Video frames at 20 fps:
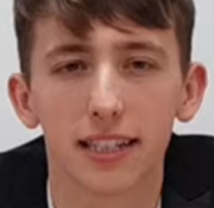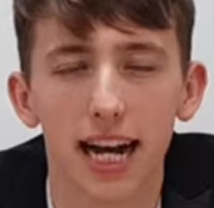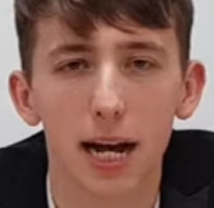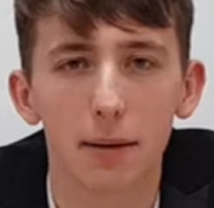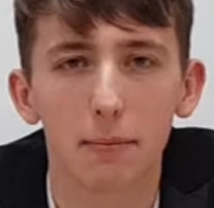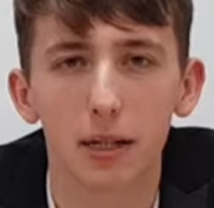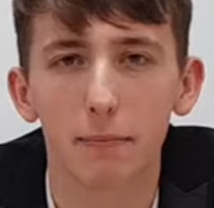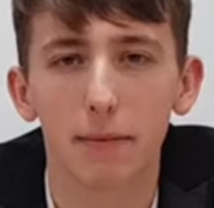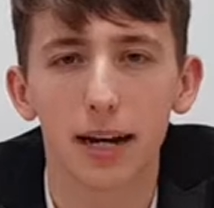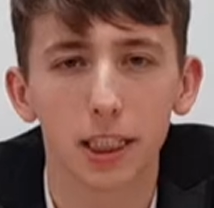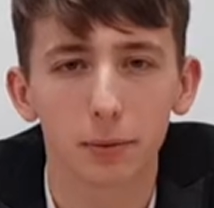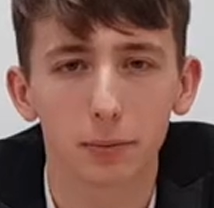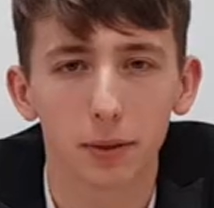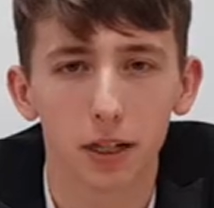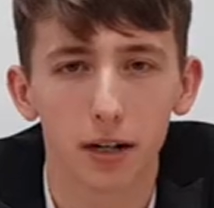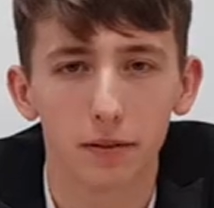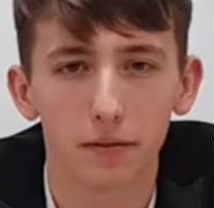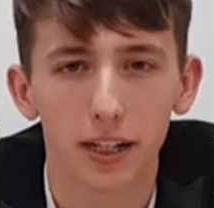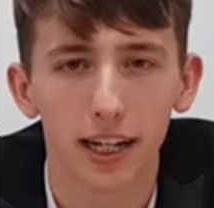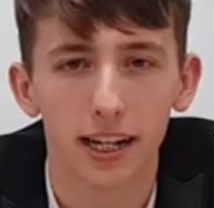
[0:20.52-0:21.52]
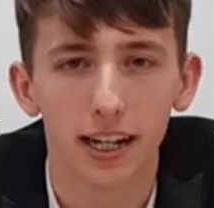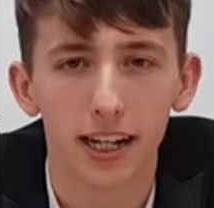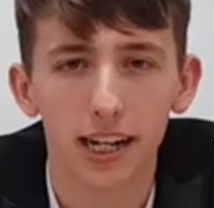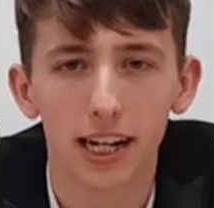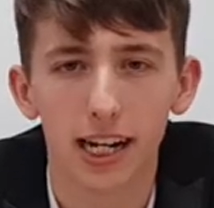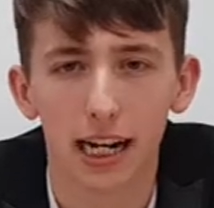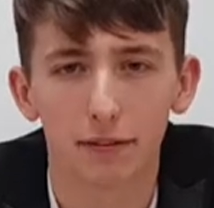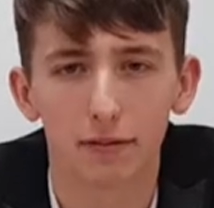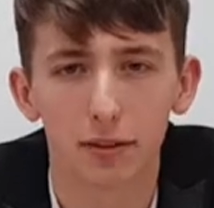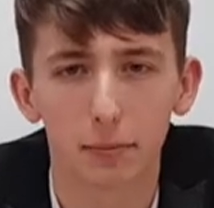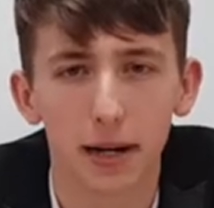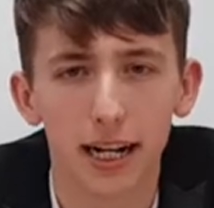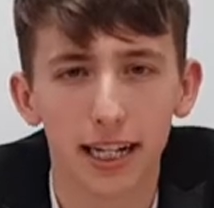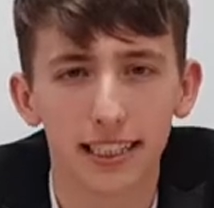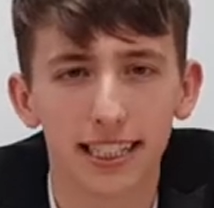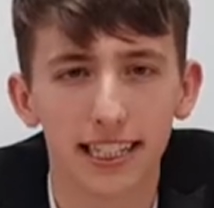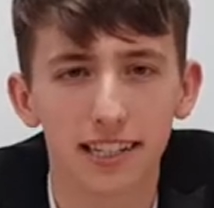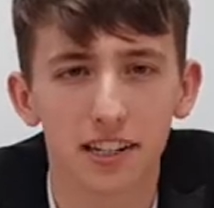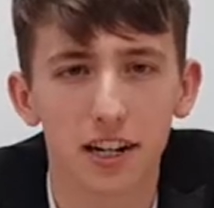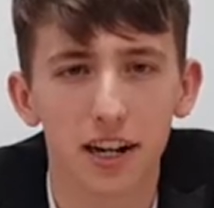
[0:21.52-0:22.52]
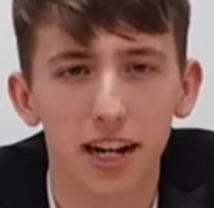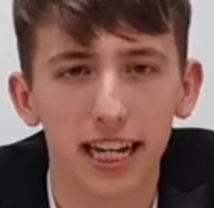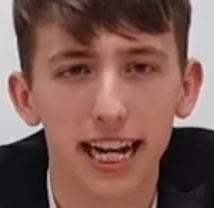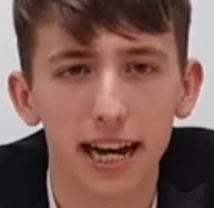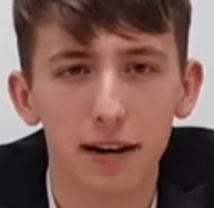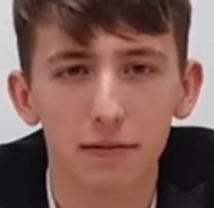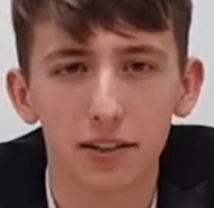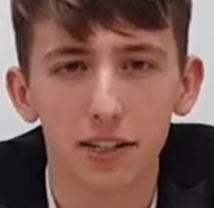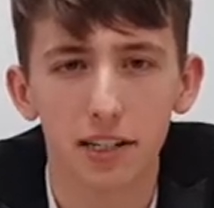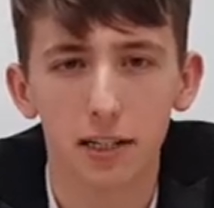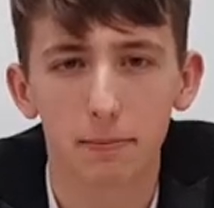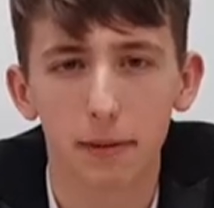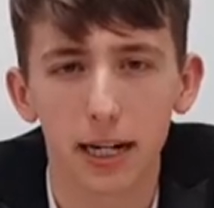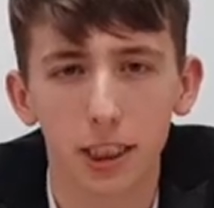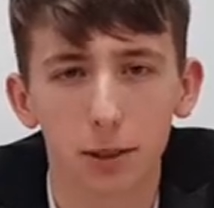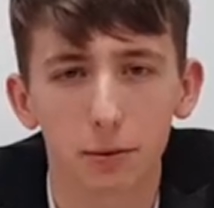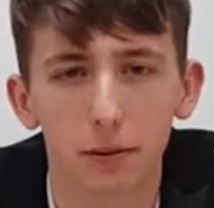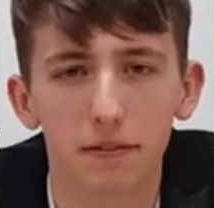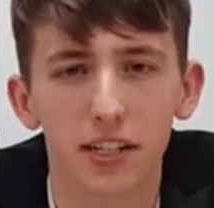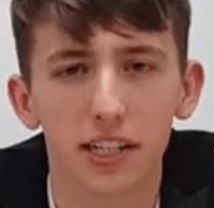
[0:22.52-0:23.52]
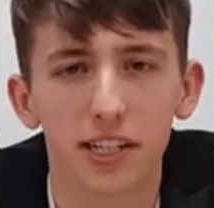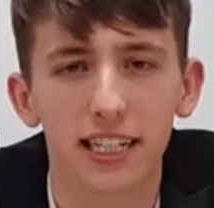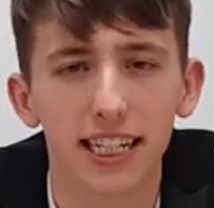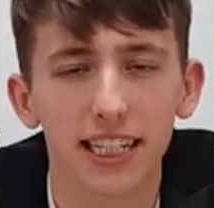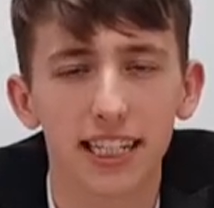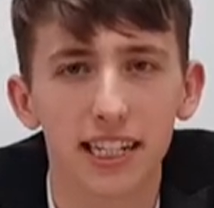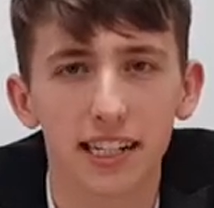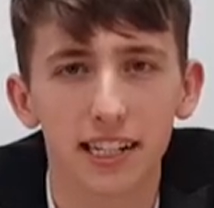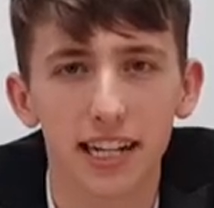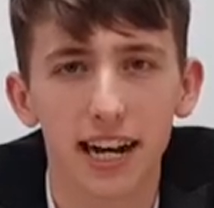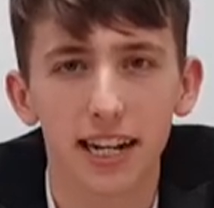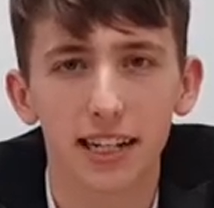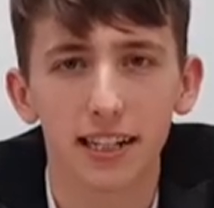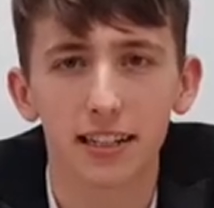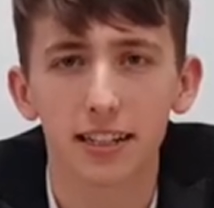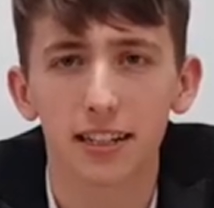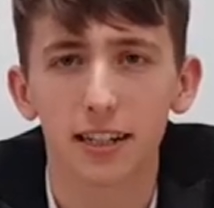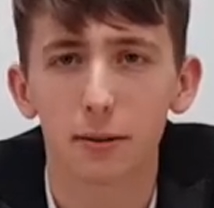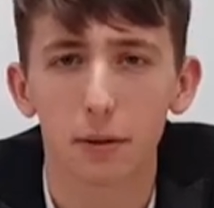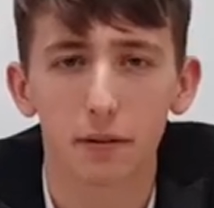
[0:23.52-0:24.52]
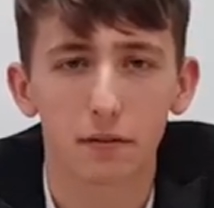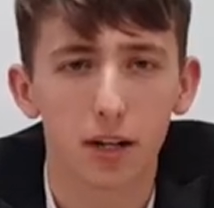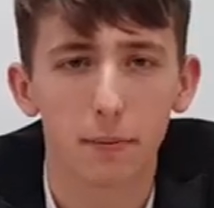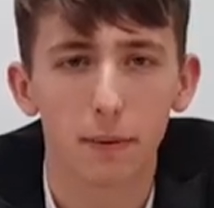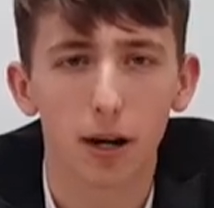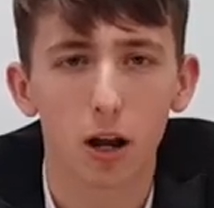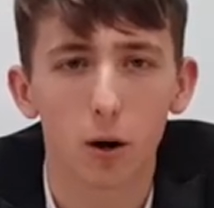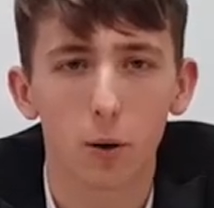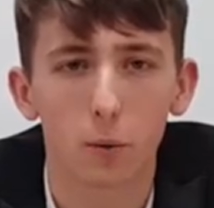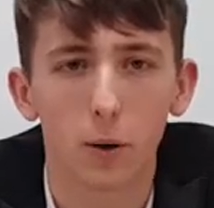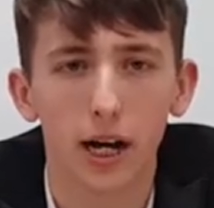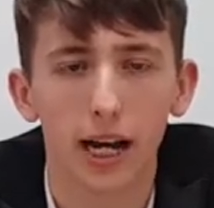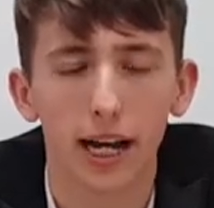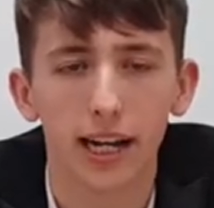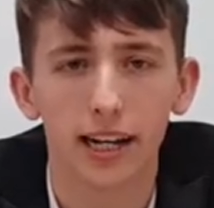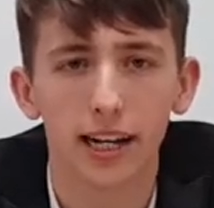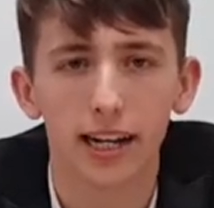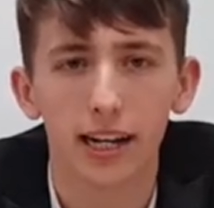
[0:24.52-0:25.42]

time and the measurement of it, and from humanity's early efforts to measure it with a stick in the sand, we've come a long way.